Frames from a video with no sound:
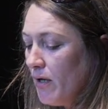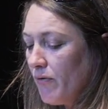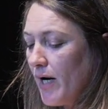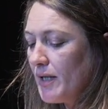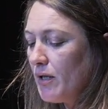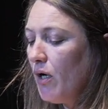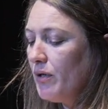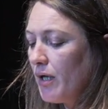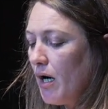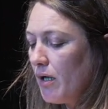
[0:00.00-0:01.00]
grant all
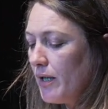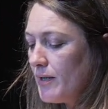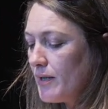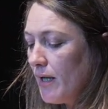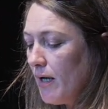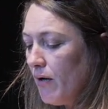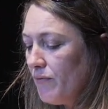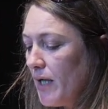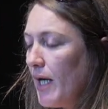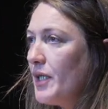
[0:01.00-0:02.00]
the goblins of
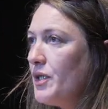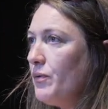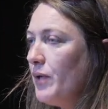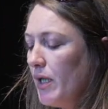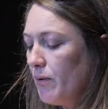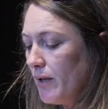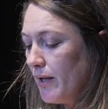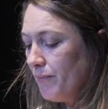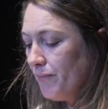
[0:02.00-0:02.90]
the Ladu equally,